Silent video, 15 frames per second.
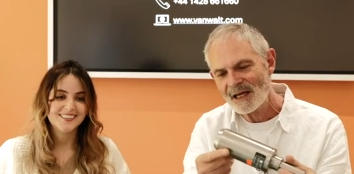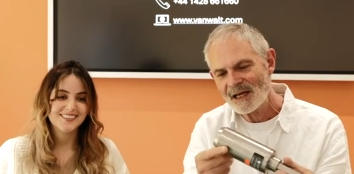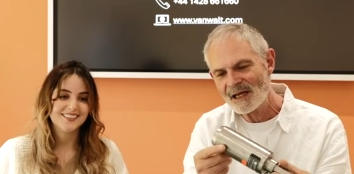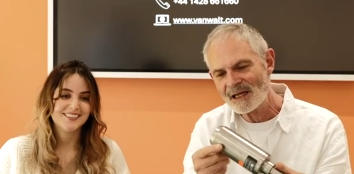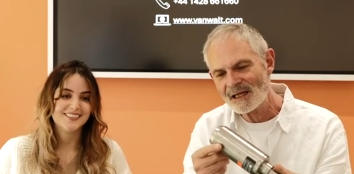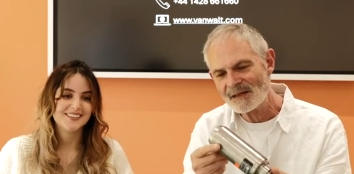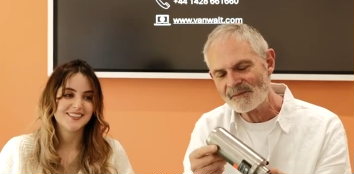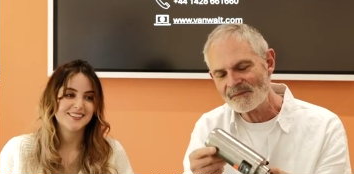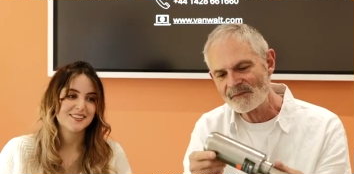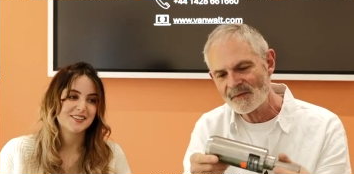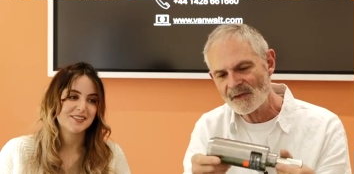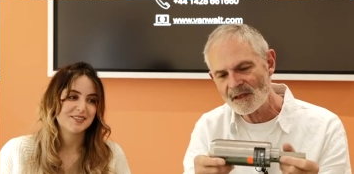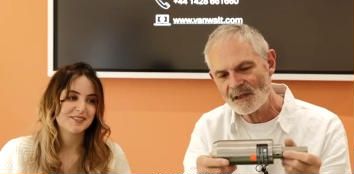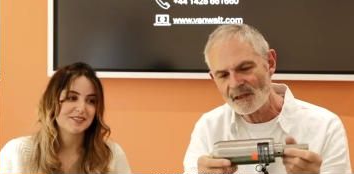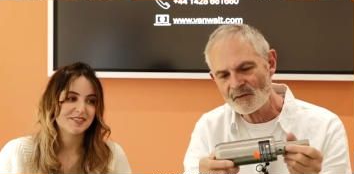Speaker 1: Um,
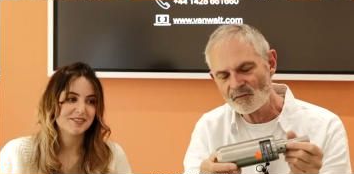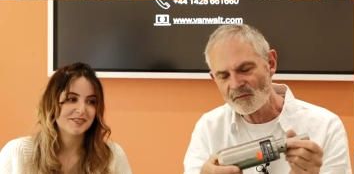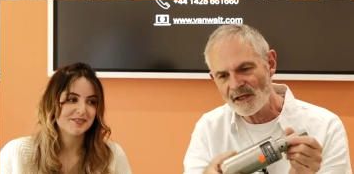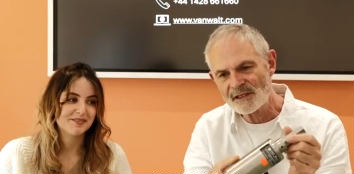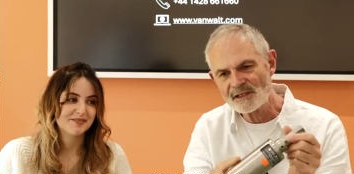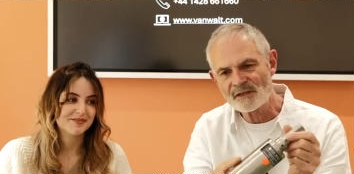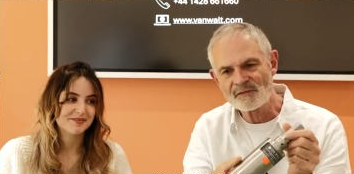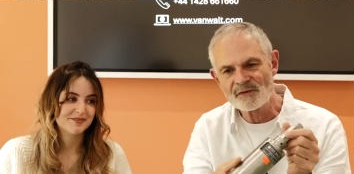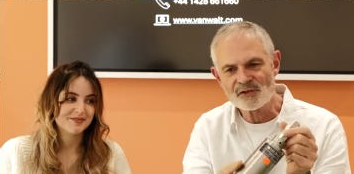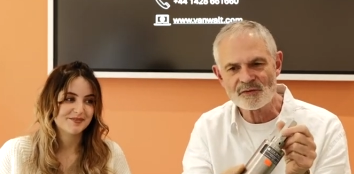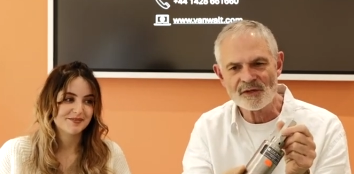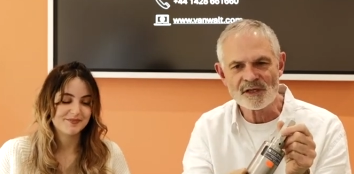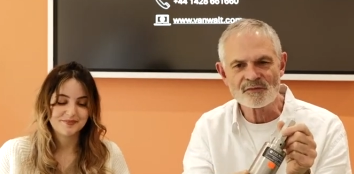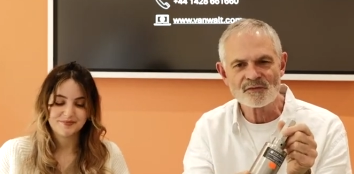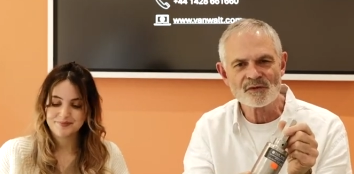relatively
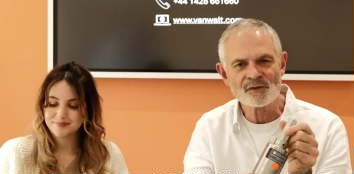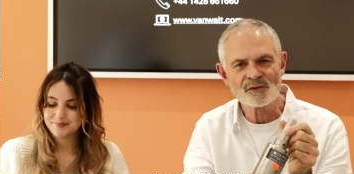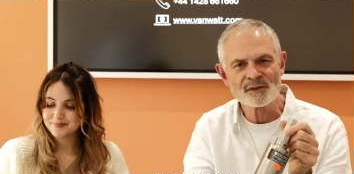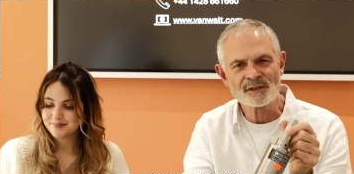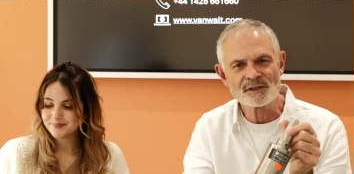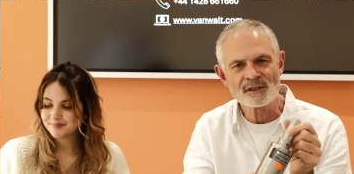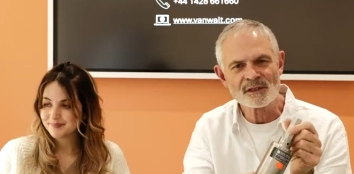straightforward.